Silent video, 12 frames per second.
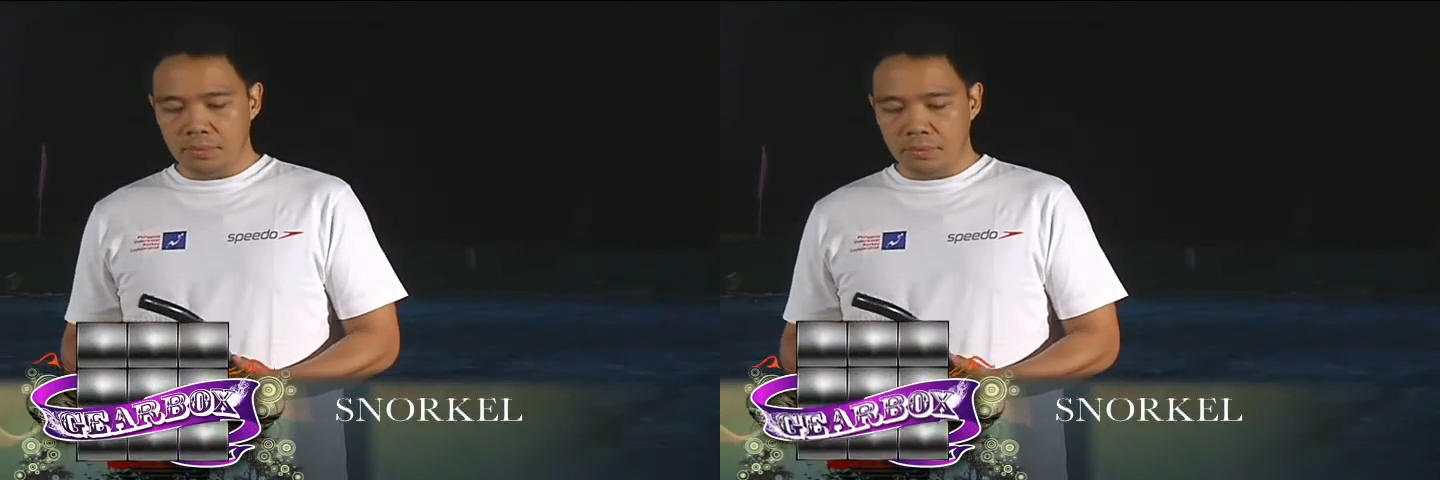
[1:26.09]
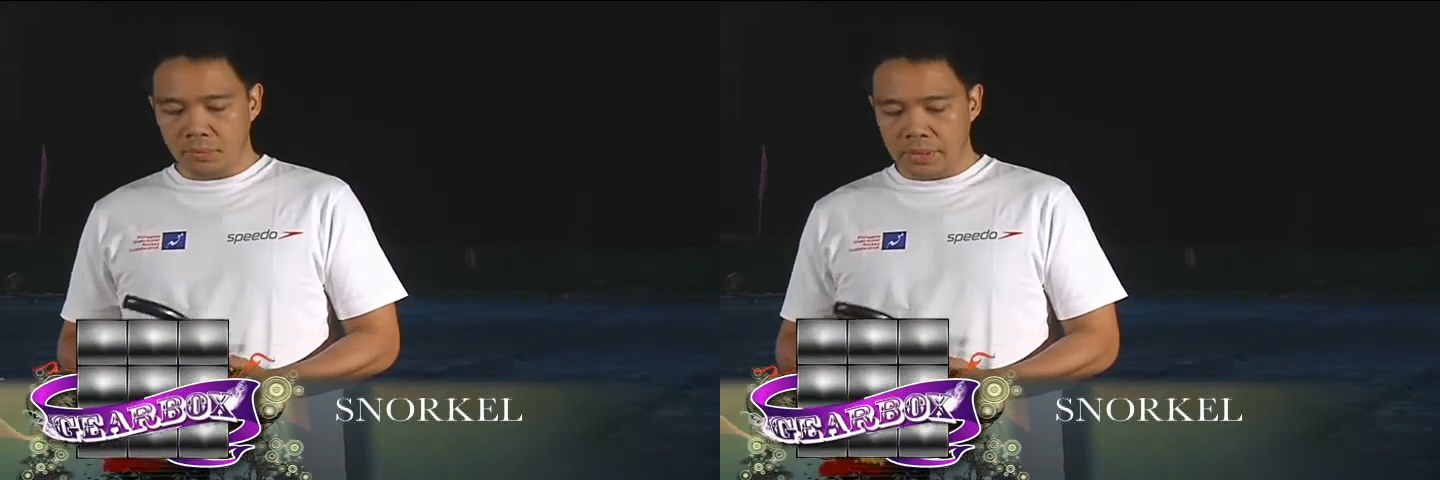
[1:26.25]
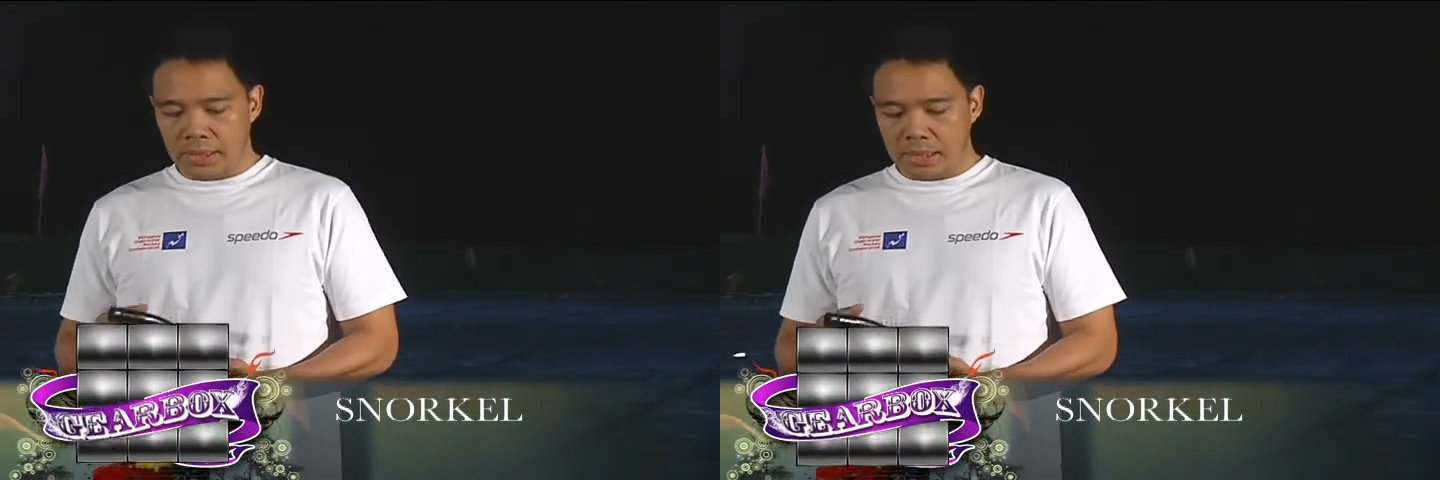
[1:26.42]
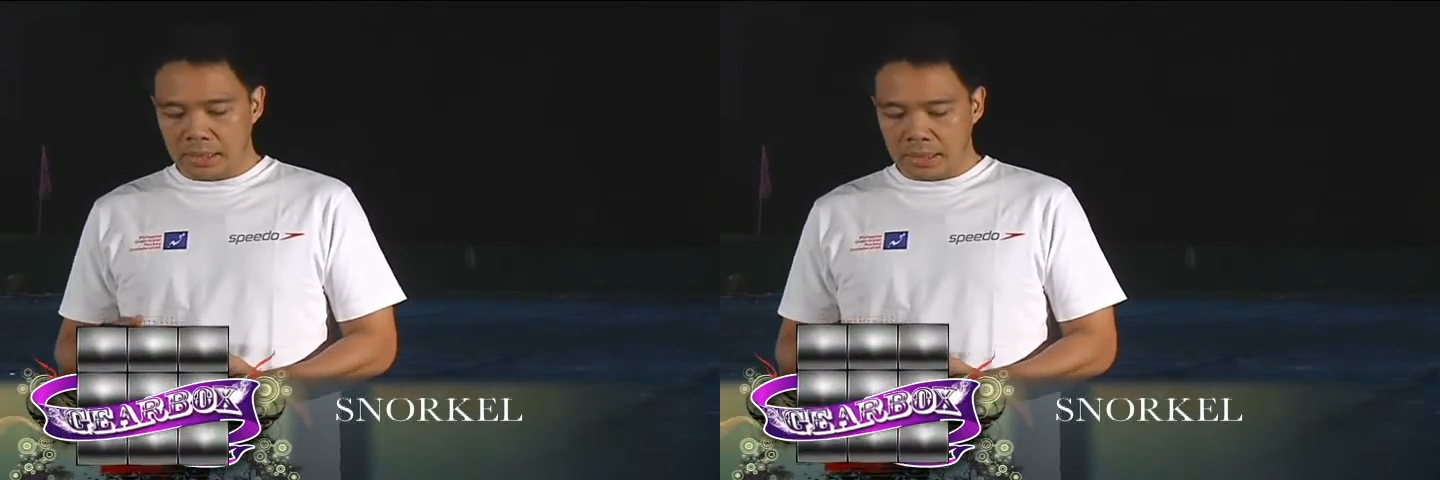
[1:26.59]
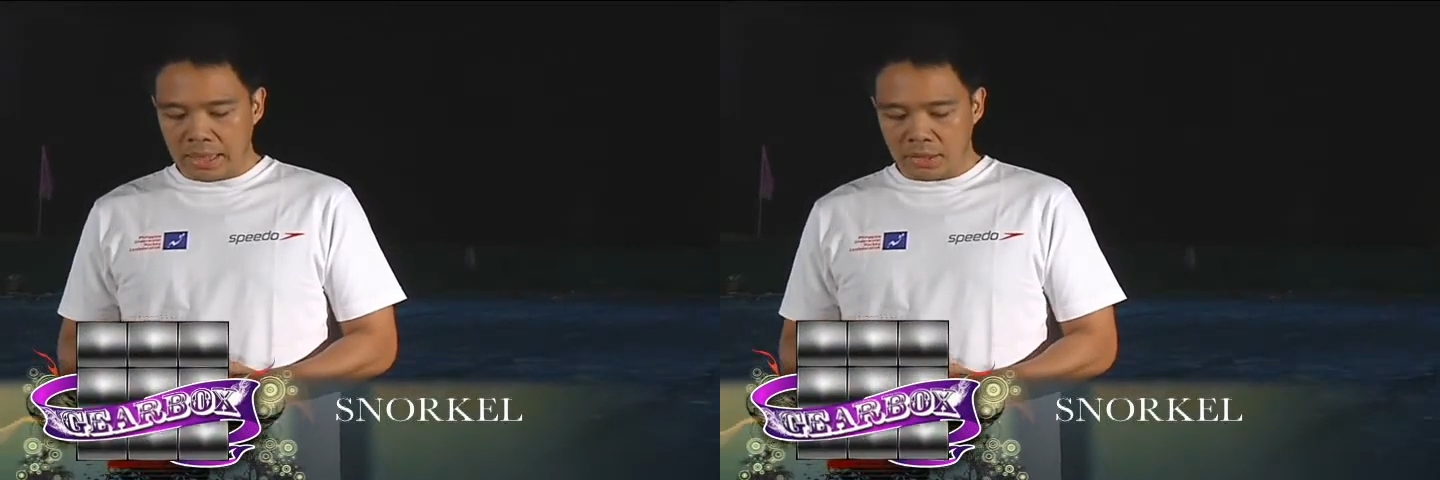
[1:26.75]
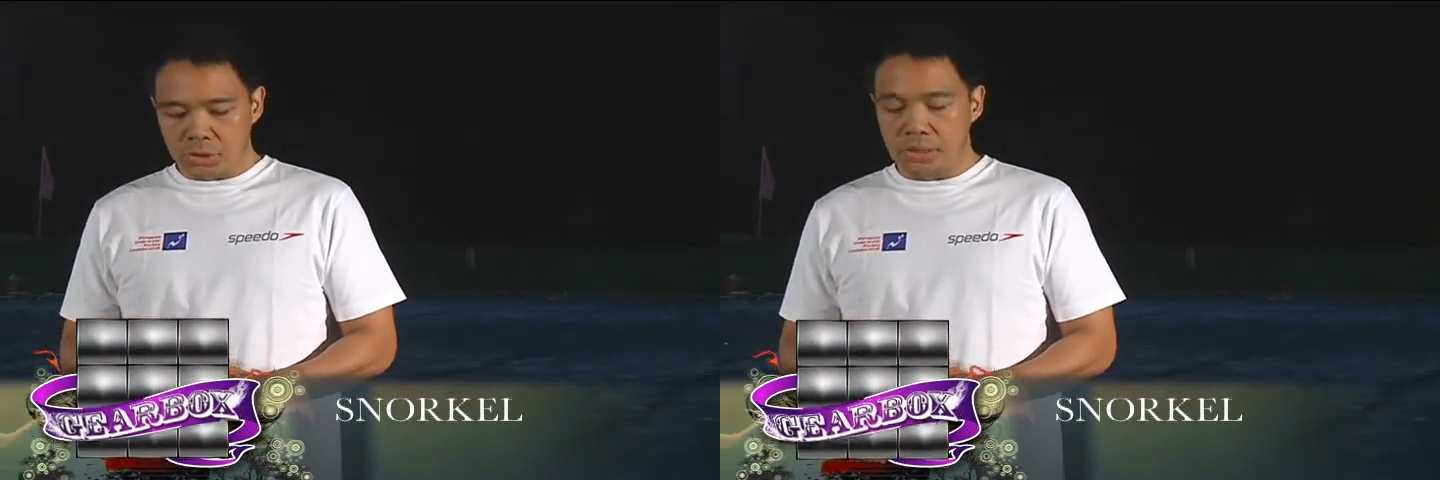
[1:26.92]

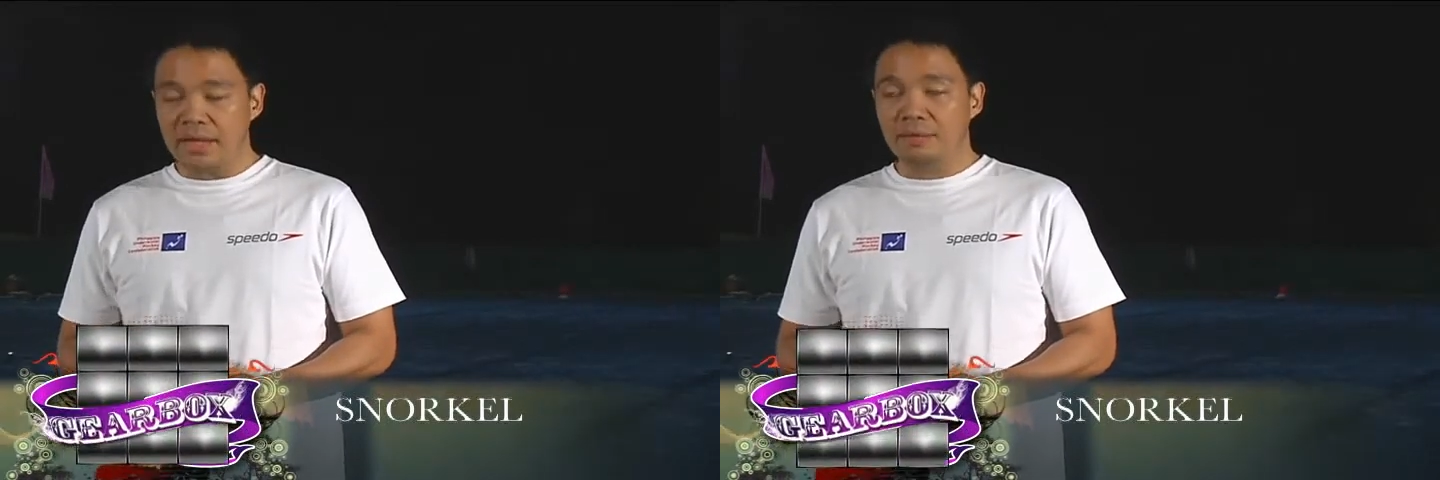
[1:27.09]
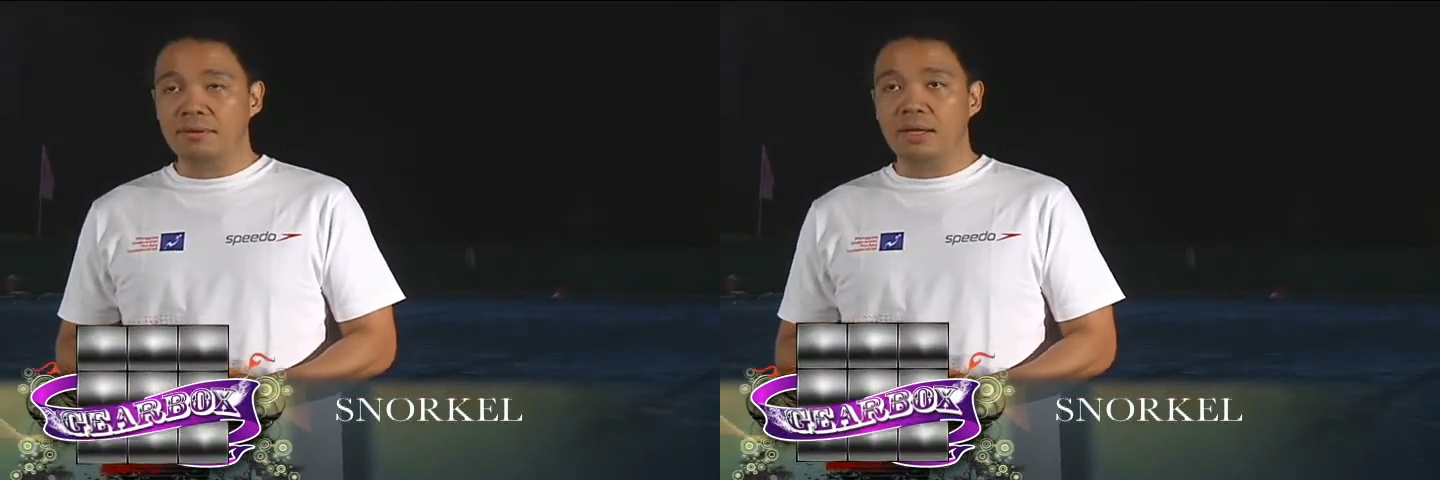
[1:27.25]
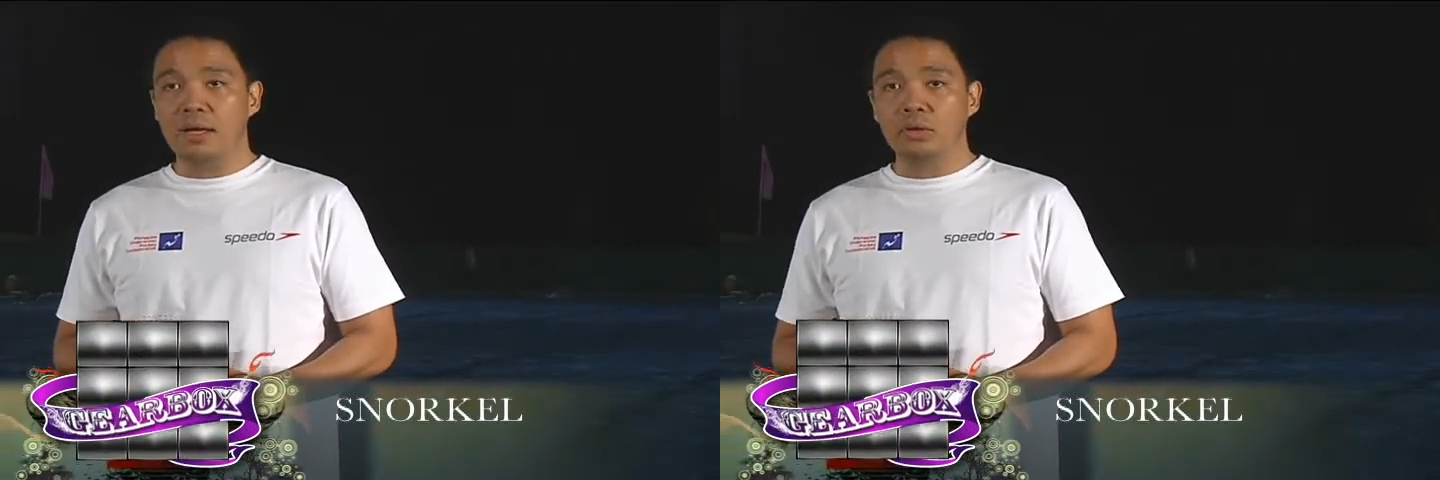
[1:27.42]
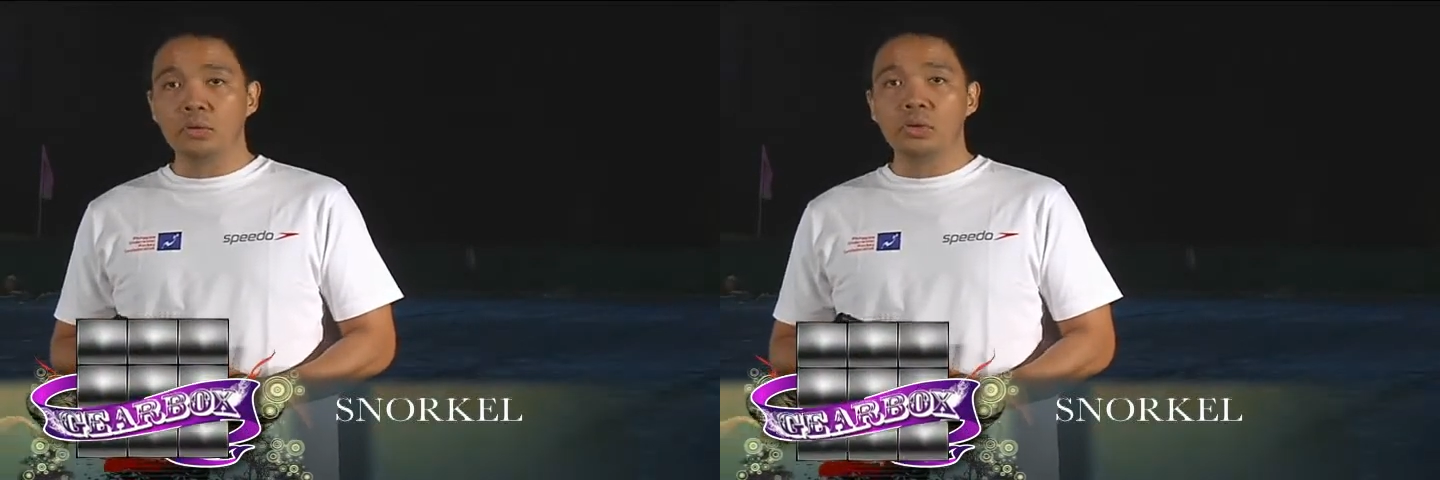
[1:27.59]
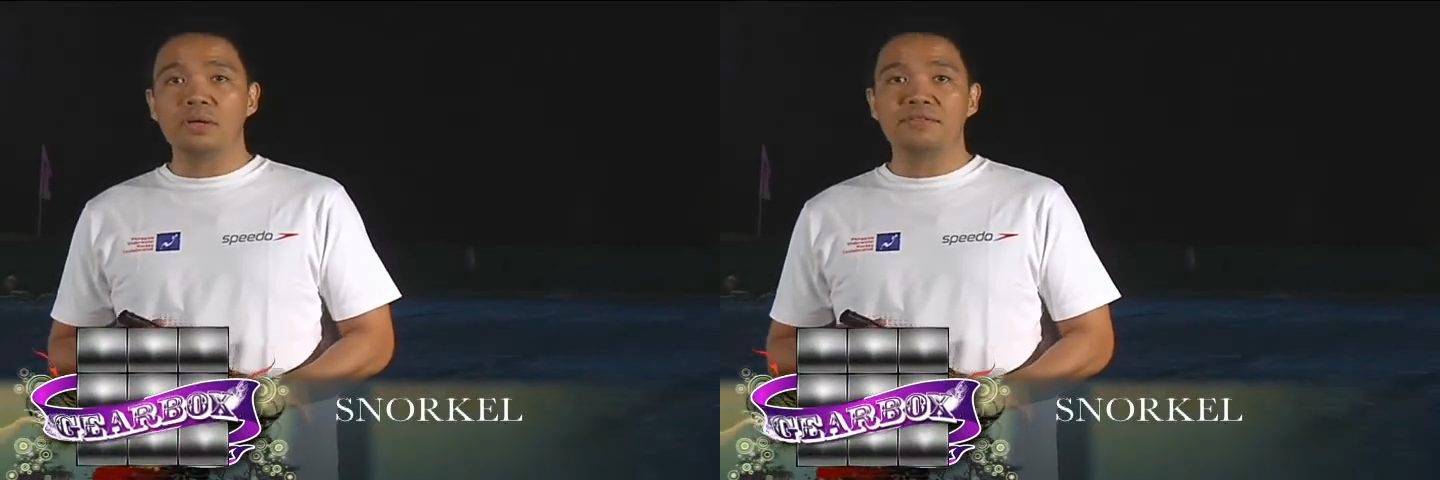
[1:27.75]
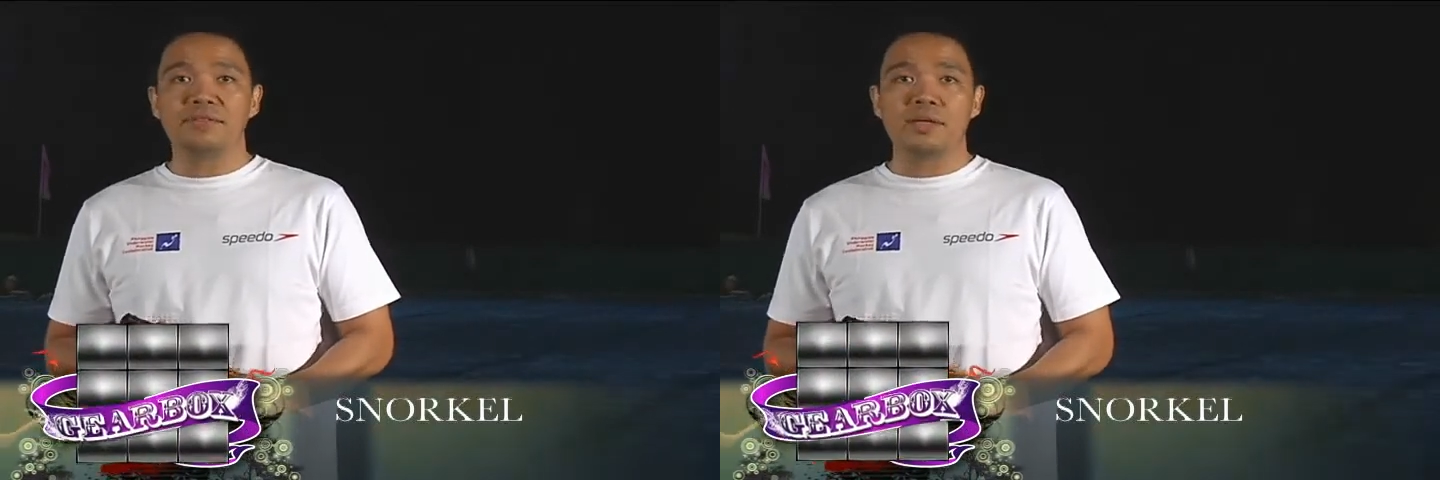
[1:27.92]
we actually have a rule of